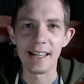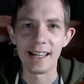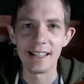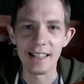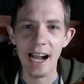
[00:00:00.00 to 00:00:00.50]

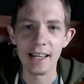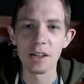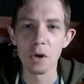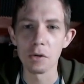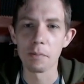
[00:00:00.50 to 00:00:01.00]
And I can
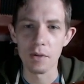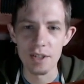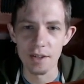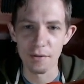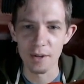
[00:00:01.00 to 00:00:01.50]
go to
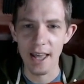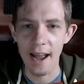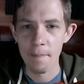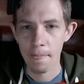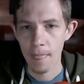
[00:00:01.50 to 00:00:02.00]
prison for that.
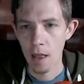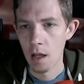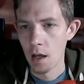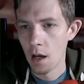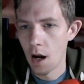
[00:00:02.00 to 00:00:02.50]

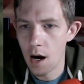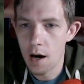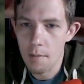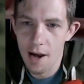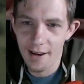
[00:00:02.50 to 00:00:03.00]

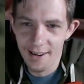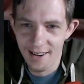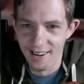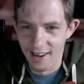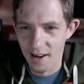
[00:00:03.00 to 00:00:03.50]
Um,
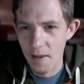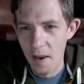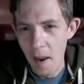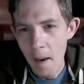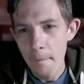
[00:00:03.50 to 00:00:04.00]

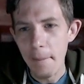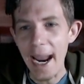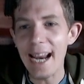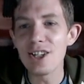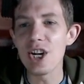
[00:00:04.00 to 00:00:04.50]

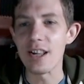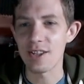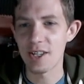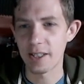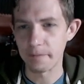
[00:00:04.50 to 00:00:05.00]

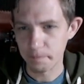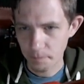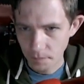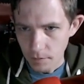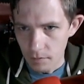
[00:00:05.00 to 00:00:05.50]
patience
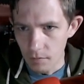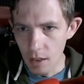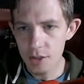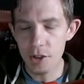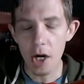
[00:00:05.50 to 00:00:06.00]

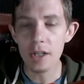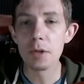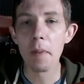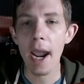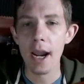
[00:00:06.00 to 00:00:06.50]
does
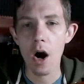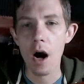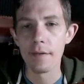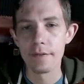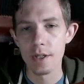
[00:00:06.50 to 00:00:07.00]
pay
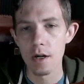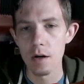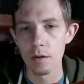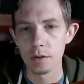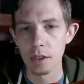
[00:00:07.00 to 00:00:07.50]
off.
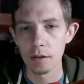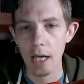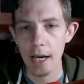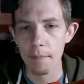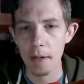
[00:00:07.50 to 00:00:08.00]
So to
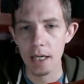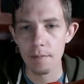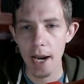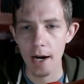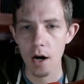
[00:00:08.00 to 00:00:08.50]
kind of
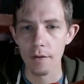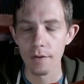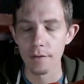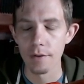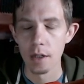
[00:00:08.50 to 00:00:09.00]
piggyback off
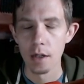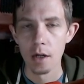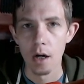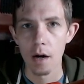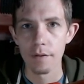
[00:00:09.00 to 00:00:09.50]
of
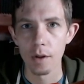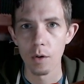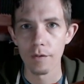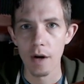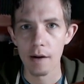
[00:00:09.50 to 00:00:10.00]
off of the
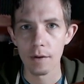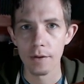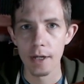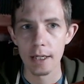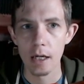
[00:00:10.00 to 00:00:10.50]
whole Fiverr
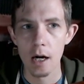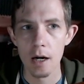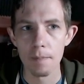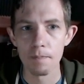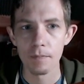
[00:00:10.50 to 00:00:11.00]
thing,
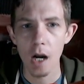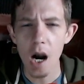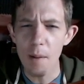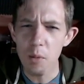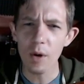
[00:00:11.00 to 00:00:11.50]
um,
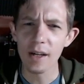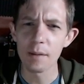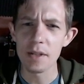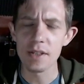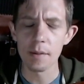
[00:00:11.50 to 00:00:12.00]
Upwork had
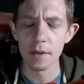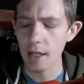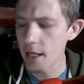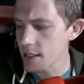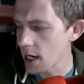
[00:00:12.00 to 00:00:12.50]
been something
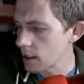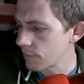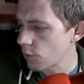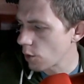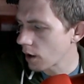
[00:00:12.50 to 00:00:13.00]
that I'd signed up
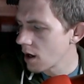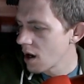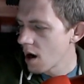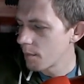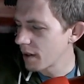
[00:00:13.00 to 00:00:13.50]
for,
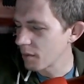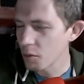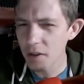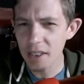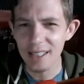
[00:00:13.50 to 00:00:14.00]
but I
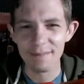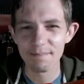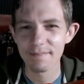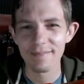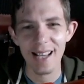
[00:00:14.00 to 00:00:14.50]
really
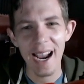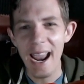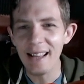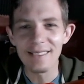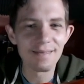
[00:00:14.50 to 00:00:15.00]
I
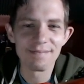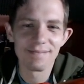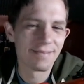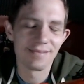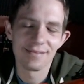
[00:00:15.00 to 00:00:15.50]
hadn't
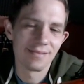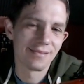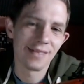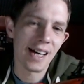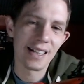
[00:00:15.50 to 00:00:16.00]

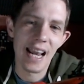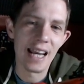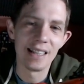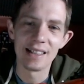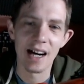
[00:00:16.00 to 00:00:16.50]
gotten
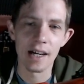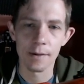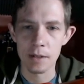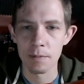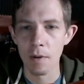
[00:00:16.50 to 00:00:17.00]
any kind of
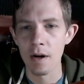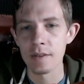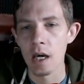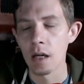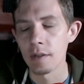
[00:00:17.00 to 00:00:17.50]
response
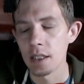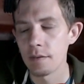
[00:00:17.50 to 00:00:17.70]
out of it.